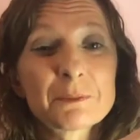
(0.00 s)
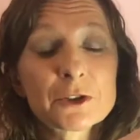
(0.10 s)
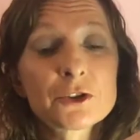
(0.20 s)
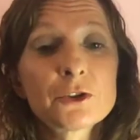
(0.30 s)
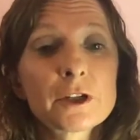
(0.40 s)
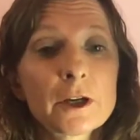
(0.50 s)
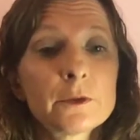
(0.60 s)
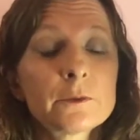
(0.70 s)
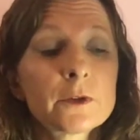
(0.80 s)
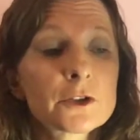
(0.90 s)
my
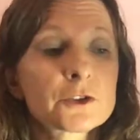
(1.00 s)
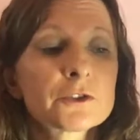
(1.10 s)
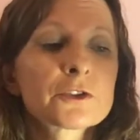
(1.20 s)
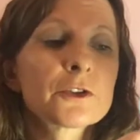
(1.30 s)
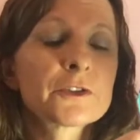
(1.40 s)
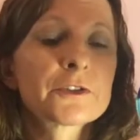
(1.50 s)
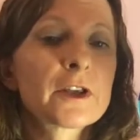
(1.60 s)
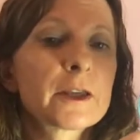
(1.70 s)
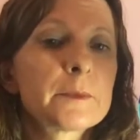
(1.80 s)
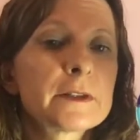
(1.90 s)
studio version's gone the
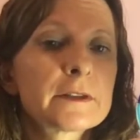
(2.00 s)
same.